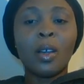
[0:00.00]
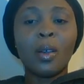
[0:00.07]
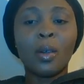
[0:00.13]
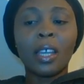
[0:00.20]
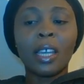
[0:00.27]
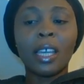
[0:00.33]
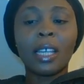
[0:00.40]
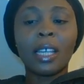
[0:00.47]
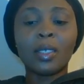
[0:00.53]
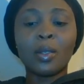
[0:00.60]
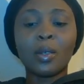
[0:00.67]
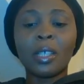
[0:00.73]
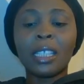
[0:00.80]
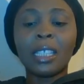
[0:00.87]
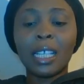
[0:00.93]
Okay, yeah.
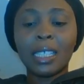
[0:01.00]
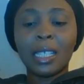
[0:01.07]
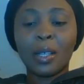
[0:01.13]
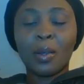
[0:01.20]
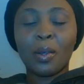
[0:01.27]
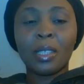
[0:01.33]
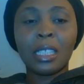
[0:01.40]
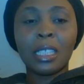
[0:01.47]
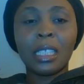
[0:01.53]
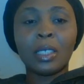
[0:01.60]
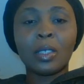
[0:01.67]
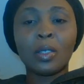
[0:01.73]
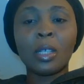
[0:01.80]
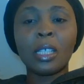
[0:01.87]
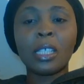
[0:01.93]
So in that second stage,
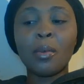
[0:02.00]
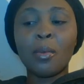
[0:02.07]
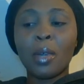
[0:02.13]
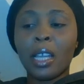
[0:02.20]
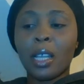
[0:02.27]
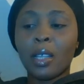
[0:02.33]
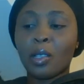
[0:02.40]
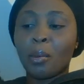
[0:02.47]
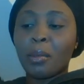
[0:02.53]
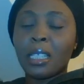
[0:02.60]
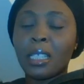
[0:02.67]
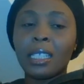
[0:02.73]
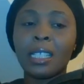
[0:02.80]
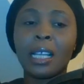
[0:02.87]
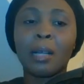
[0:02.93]
so is it when you're
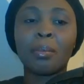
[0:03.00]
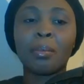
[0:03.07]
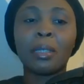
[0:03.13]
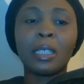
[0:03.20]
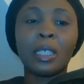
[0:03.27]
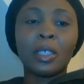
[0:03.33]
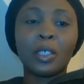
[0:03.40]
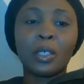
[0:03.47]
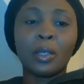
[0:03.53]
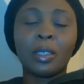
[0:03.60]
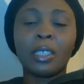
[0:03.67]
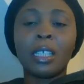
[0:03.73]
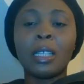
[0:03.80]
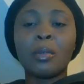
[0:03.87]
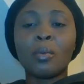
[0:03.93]
submitting the
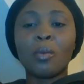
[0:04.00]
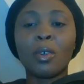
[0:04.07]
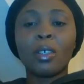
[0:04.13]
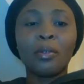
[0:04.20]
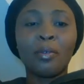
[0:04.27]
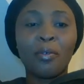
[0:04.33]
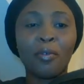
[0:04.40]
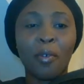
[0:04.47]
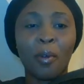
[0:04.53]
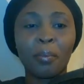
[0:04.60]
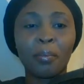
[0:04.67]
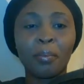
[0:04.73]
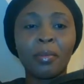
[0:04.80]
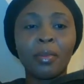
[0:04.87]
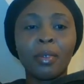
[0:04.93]
application in one
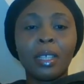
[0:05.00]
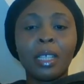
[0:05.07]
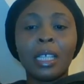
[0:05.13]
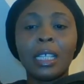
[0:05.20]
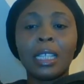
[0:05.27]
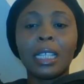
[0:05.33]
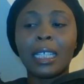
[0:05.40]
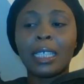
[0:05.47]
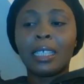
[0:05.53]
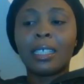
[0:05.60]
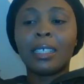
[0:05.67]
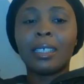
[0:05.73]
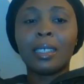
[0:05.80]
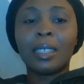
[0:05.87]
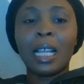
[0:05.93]
form, like
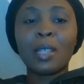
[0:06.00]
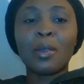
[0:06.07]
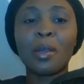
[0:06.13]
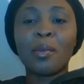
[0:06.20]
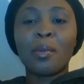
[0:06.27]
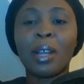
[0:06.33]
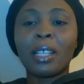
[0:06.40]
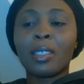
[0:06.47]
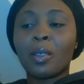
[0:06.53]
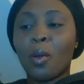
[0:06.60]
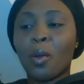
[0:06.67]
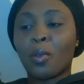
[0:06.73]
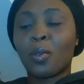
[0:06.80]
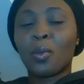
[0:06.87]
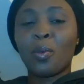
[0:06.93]
that's where you write
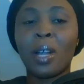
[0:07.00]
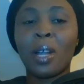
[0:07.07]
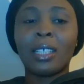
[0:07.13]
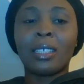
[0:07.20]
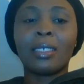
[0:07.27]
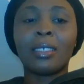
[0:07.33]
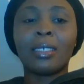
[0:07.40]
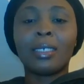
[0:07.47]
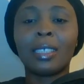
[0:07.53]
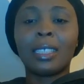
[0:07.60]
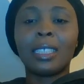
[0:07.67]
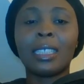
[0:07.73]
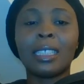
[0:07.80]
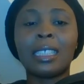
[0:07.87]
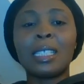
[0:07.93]
course one,
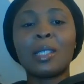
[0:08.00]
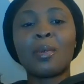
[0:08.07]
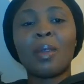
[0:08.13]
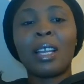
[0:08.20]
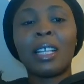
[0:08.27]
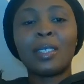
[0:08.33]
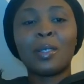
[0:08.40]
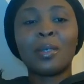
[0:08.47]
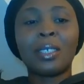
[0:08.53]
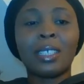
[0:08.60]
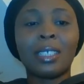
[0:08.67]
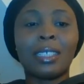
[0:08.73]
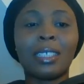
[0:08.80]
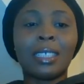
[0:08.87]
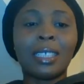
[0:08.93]
This is why I choose it.